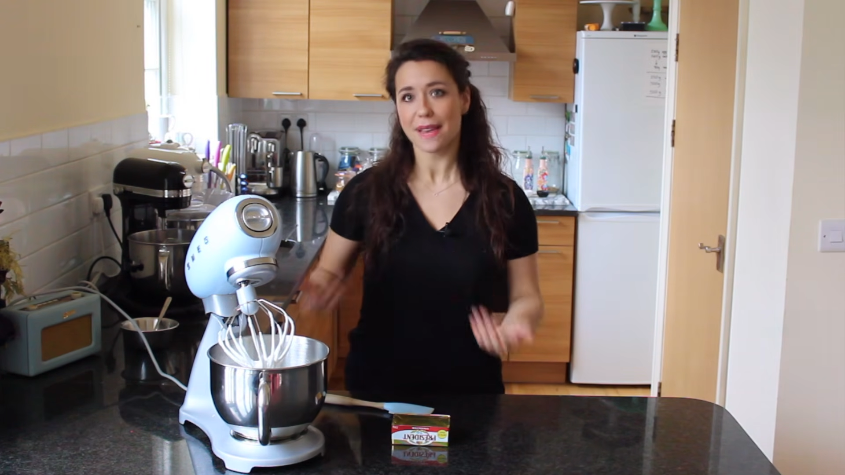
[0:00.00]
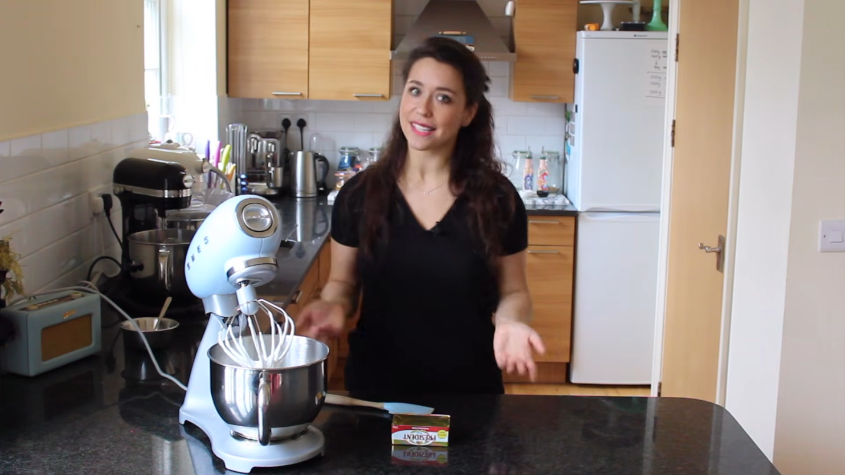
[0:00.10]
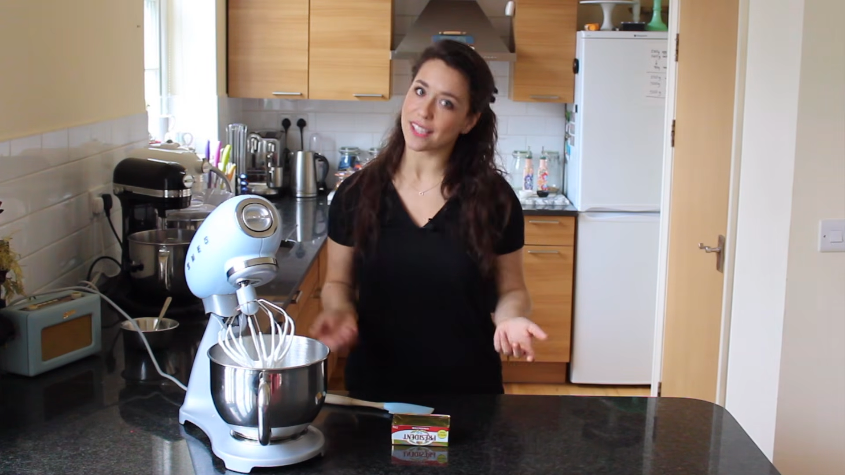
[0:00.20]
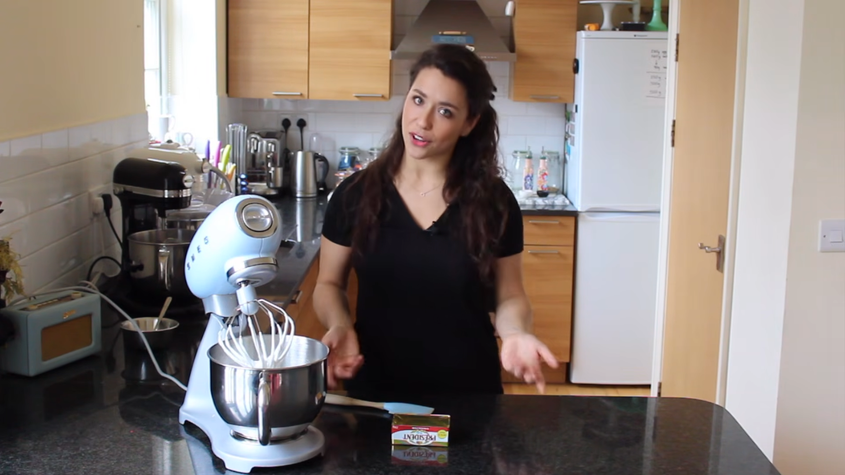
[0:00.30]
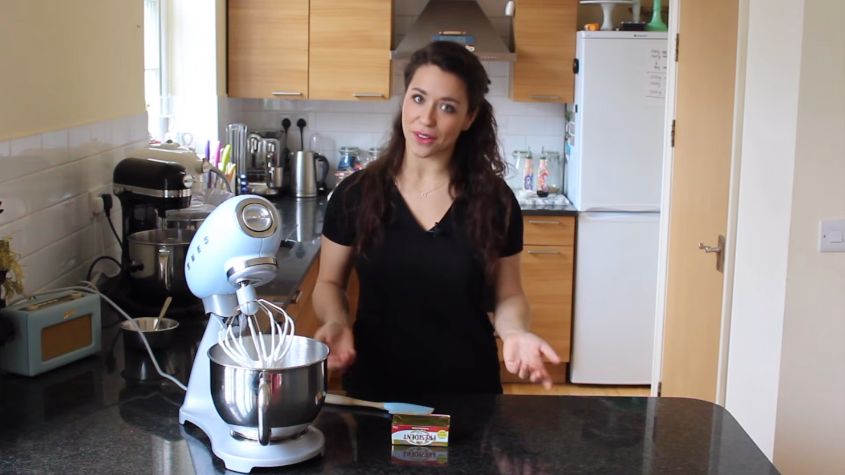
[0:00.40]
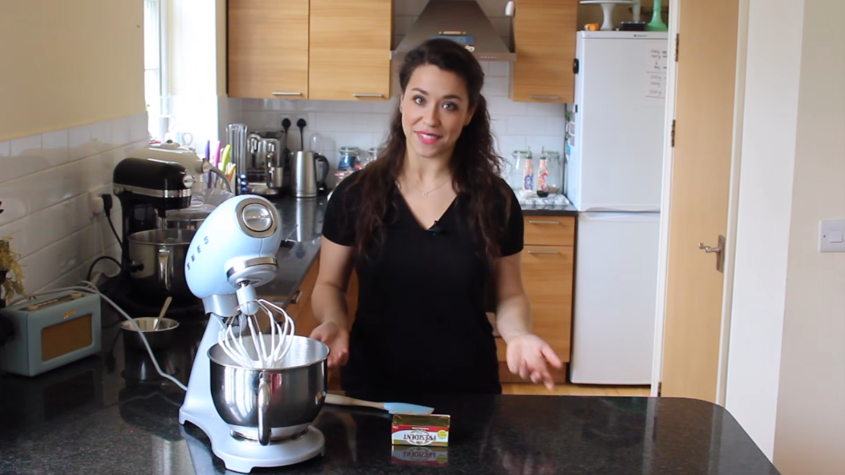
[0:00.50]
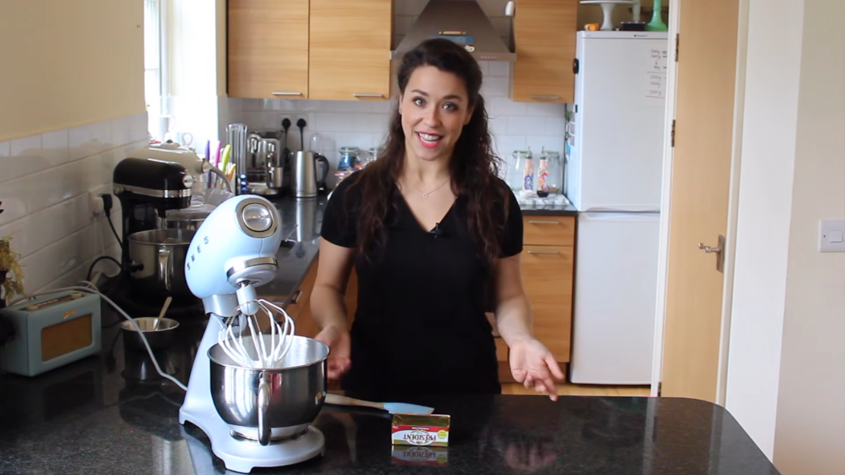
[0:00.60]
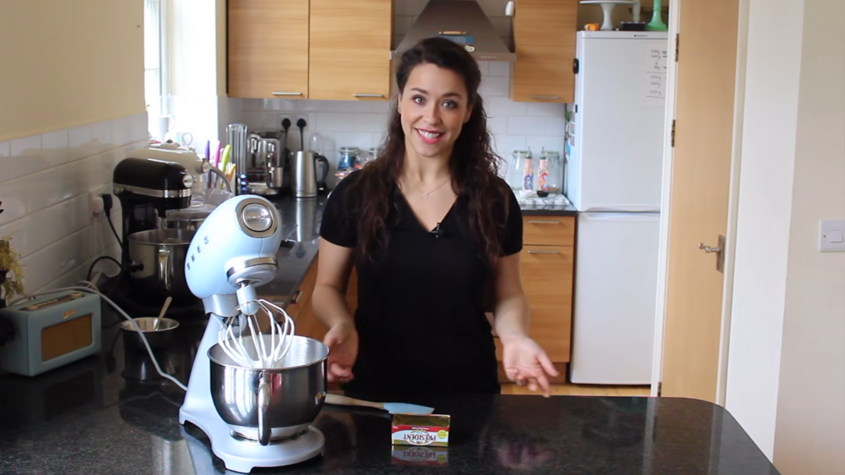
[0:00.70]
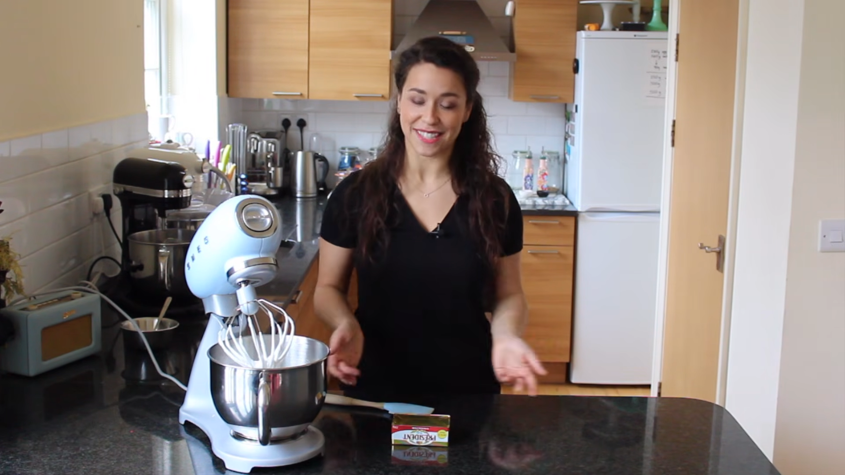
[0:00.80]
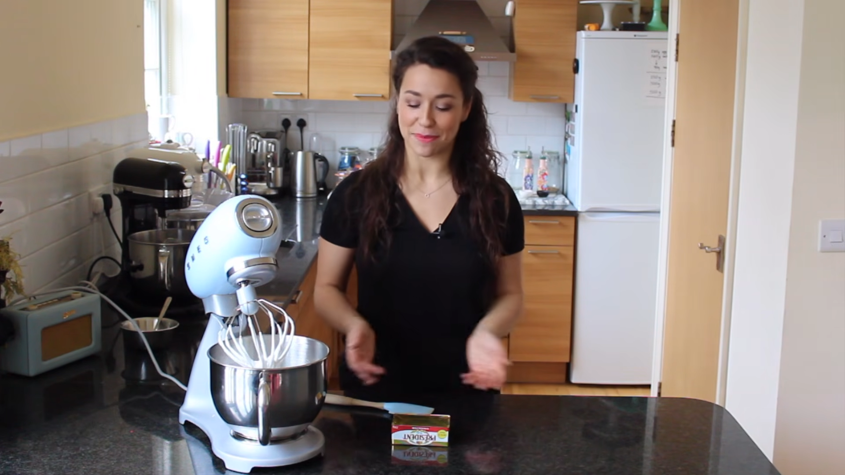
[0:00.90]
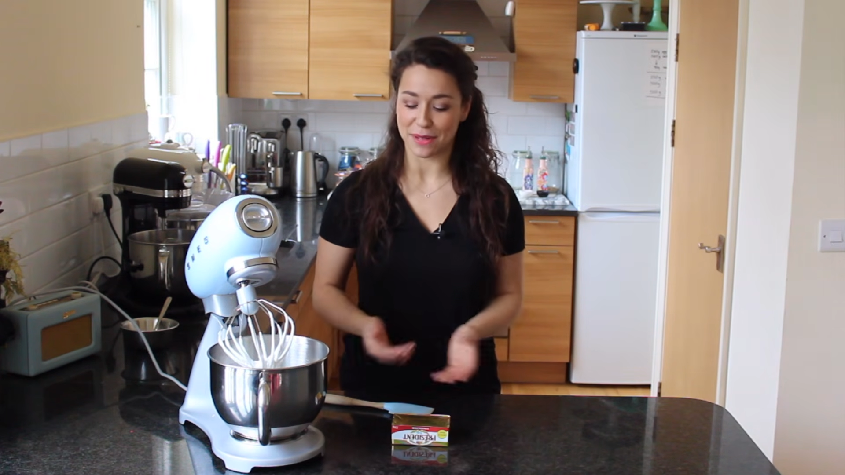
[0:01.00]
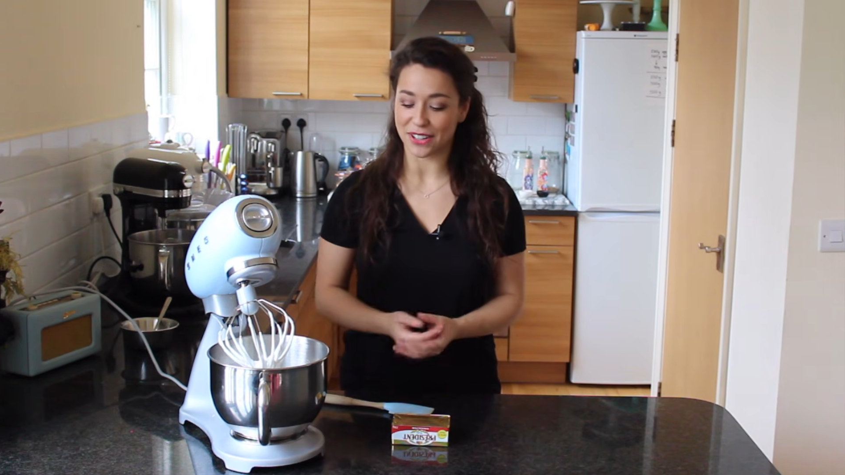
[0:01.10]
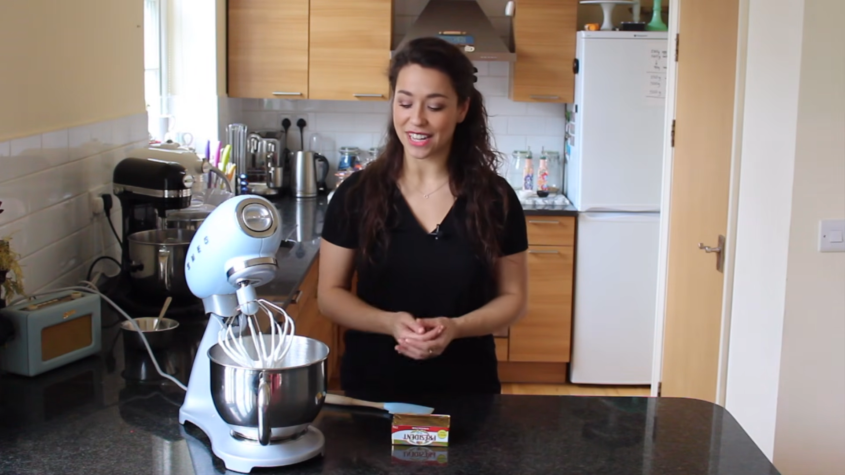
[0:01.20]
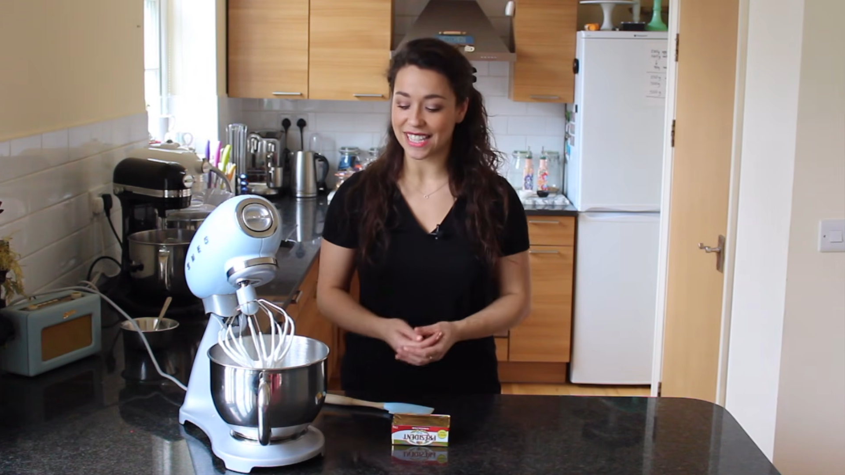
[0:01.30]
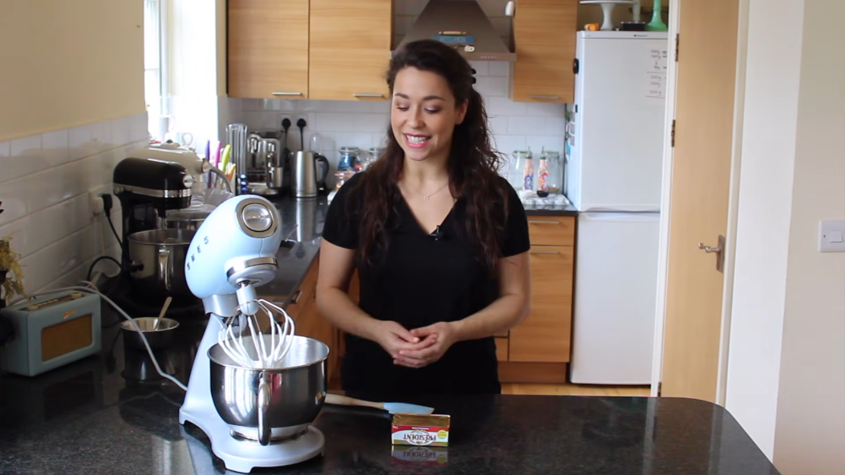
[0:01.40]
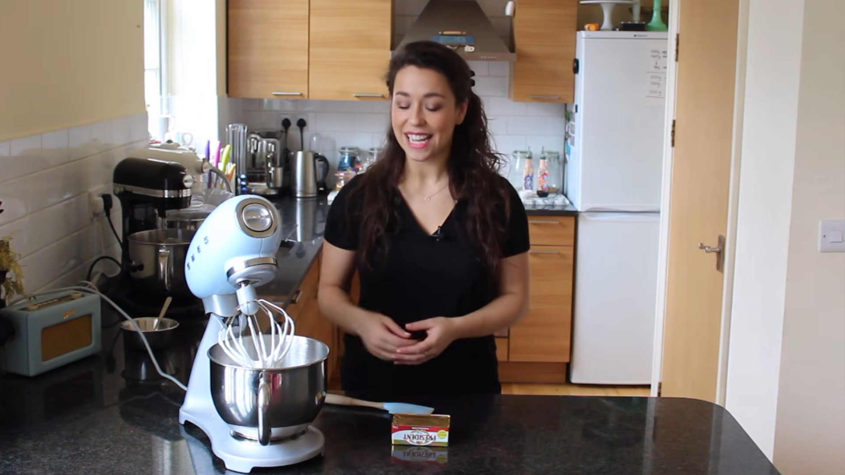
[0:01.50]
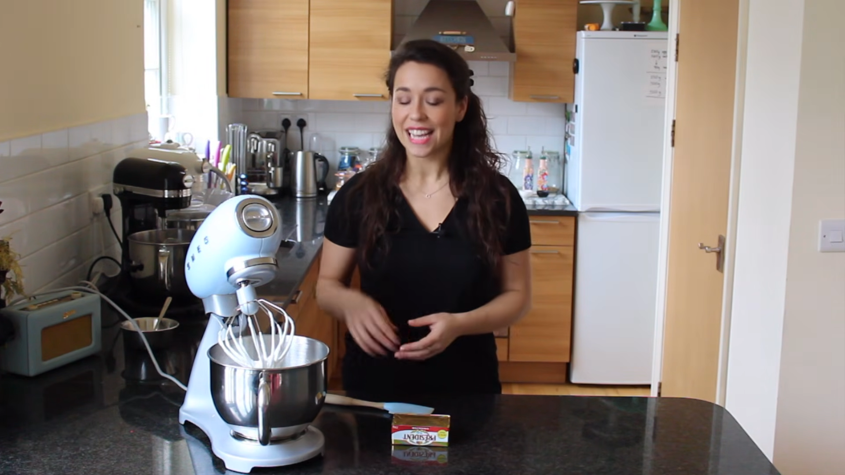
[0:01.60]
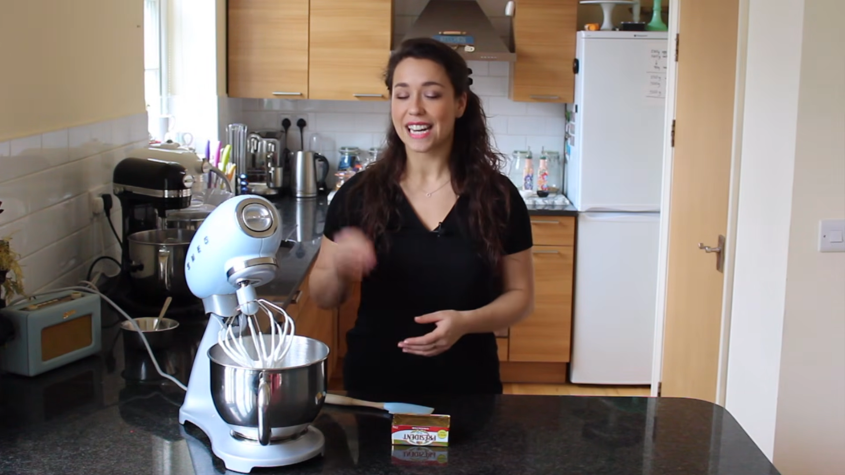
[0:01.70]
makes a lot of sense, to be honest.